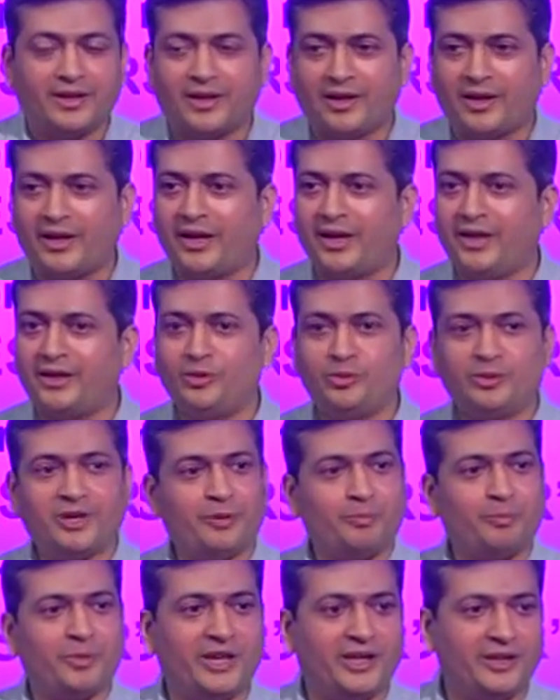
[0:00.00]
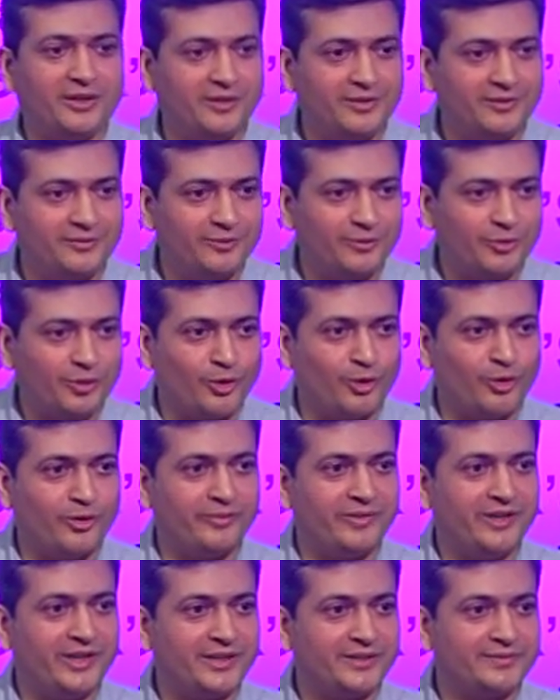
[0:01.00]
and you get paid for all
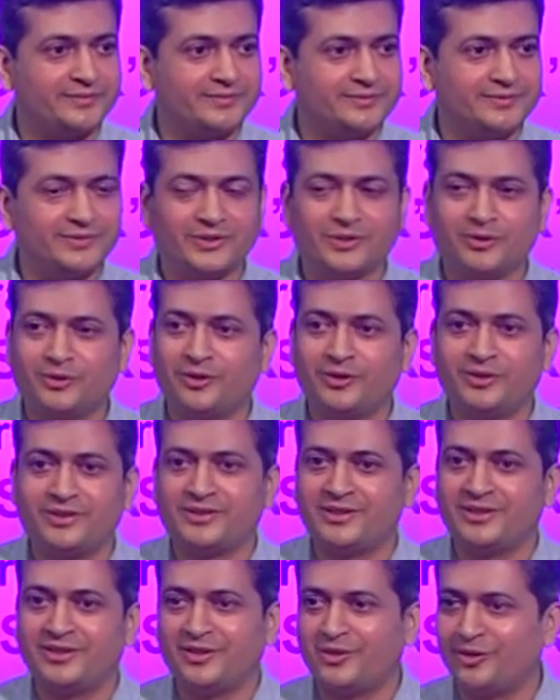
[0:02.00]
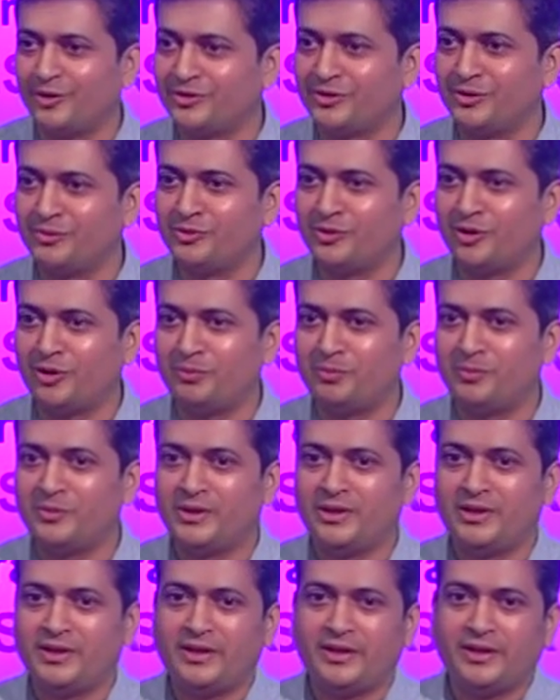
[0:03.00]
of that. So it's an awesome job.
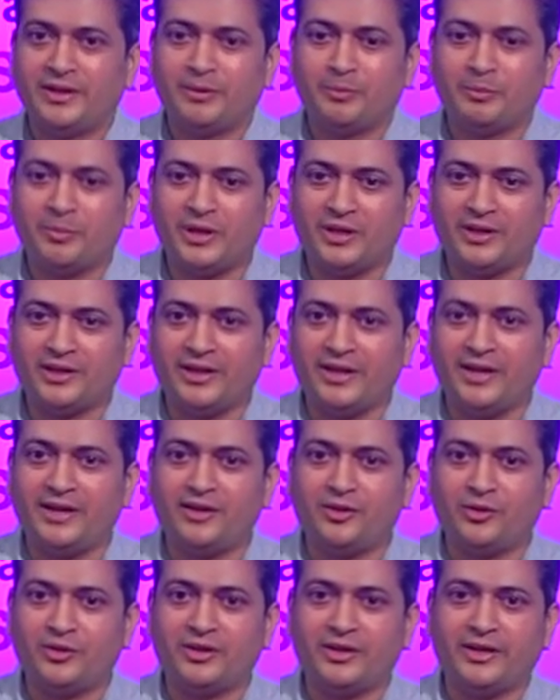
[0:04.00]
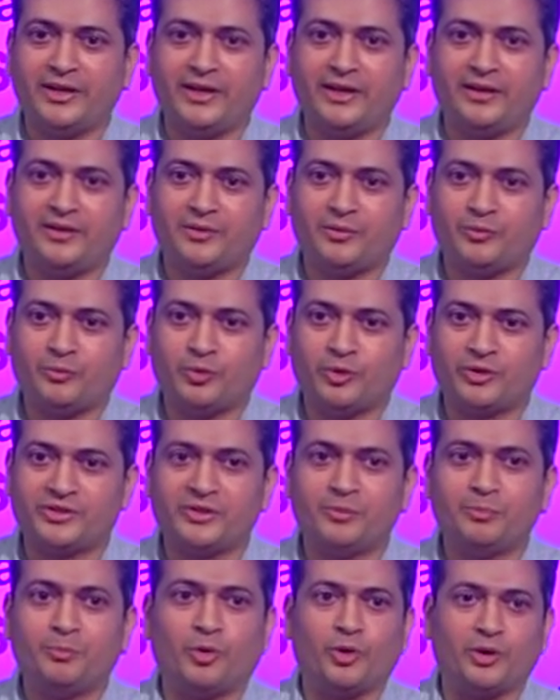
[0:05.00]
But at the end of the day, what's
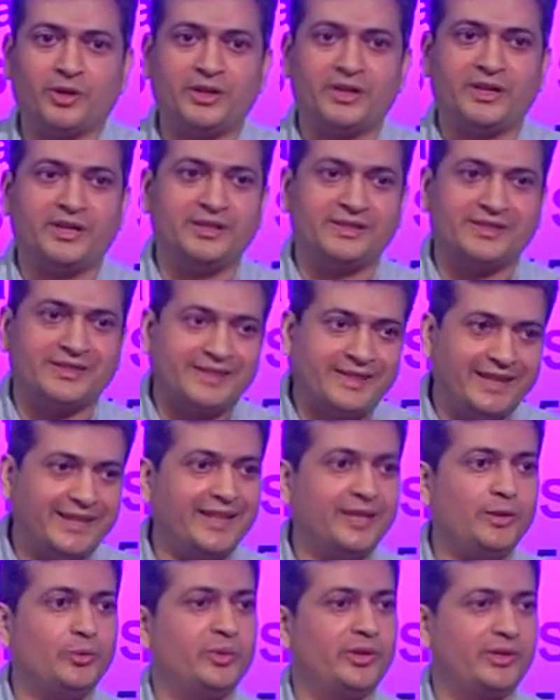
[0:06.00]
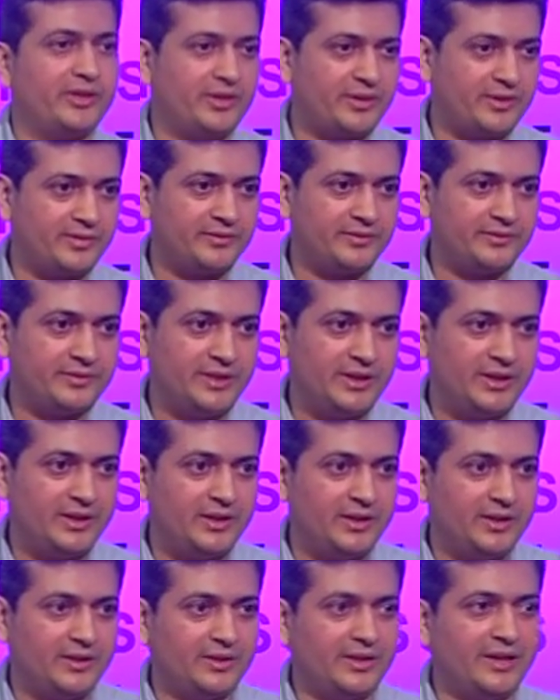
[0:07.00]
important is sticking with it.
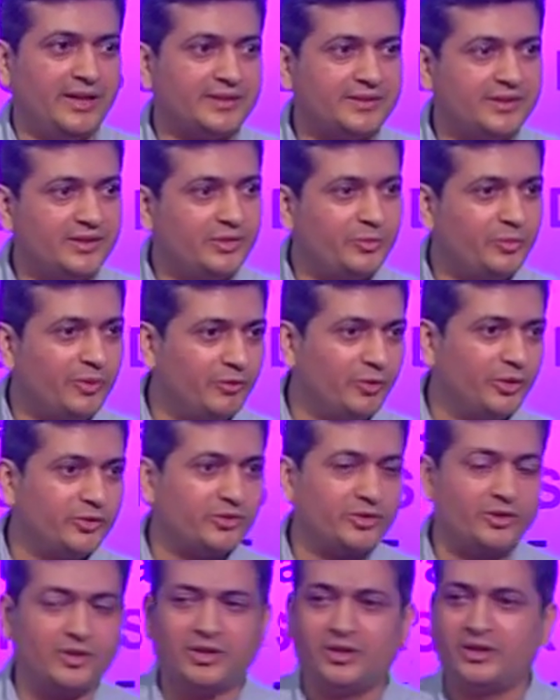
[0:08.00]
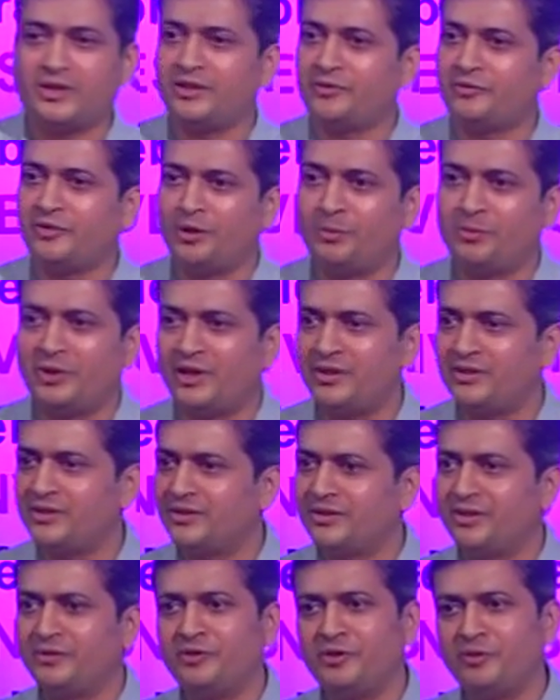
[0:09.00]
The lessons we've also learned as fund
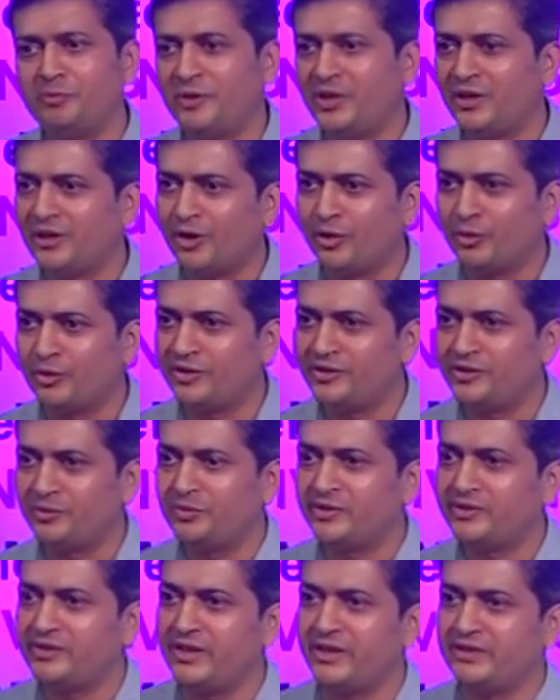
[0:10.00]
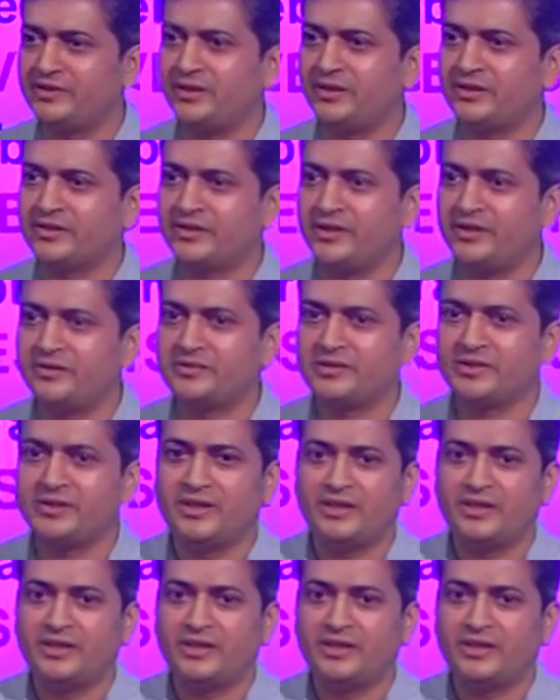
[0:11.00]
managers, and we've made countless mistakes ourselves.